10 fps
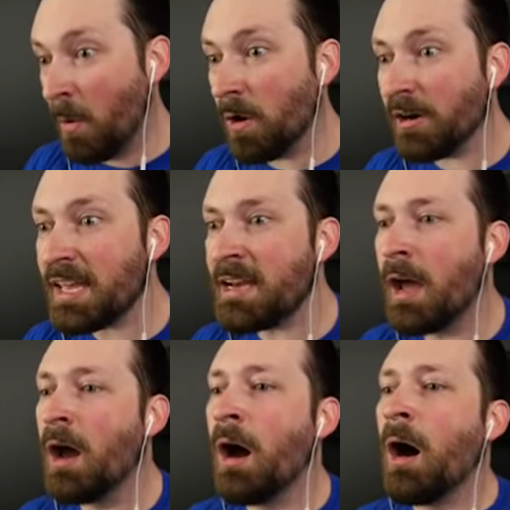we're in.
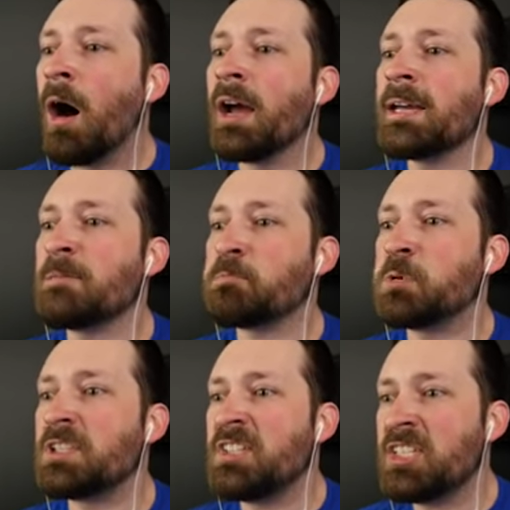It
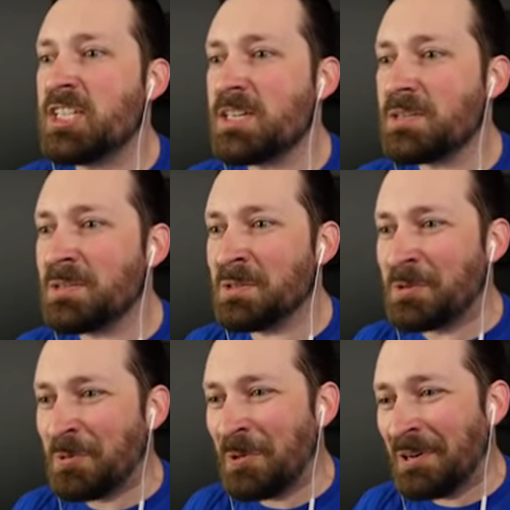was
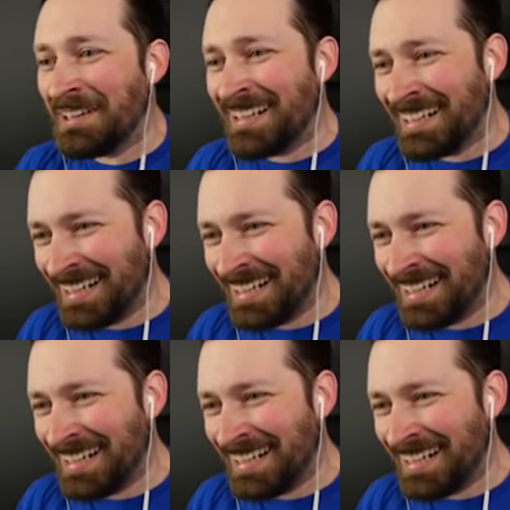you.